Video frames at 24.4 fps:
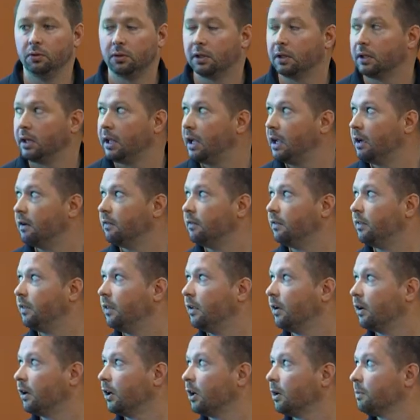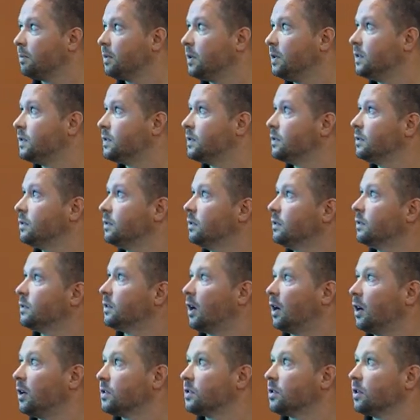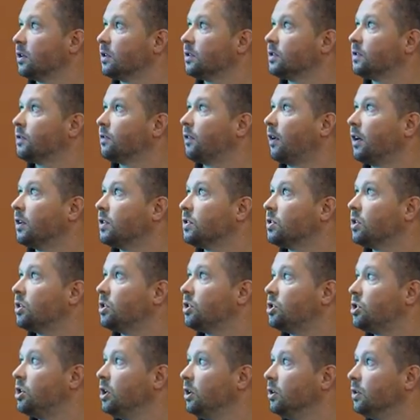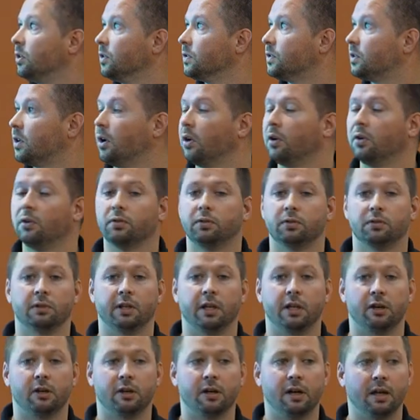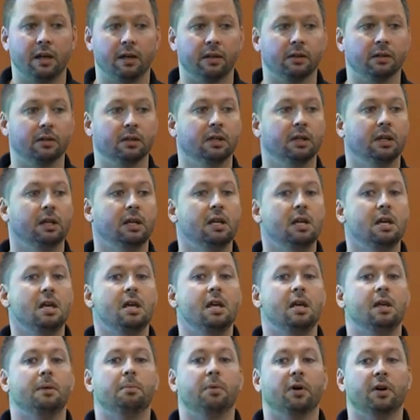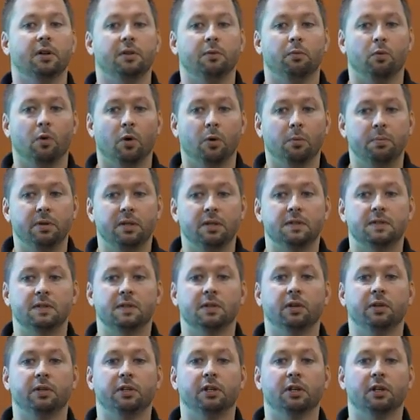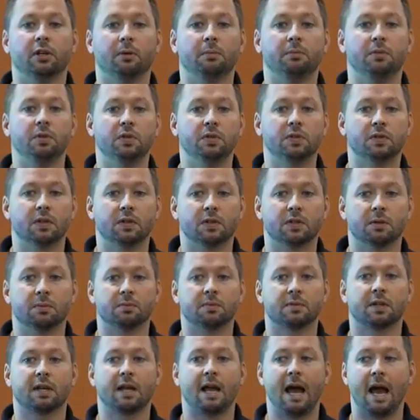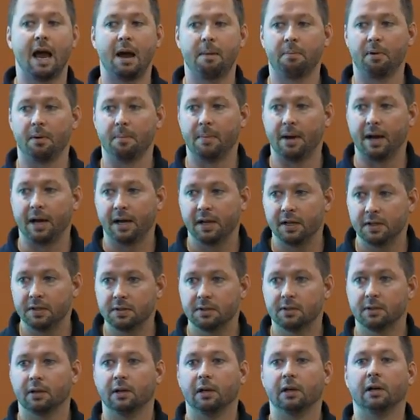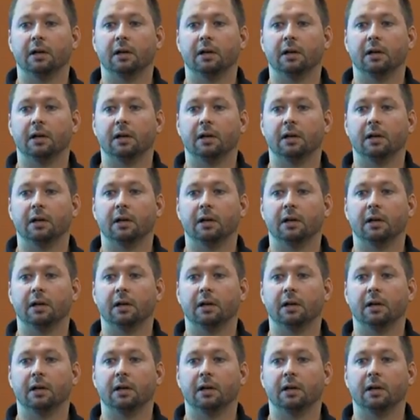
you could have the herpes zoster as far as shingles goes later on. But it won't be until your immune system's compromised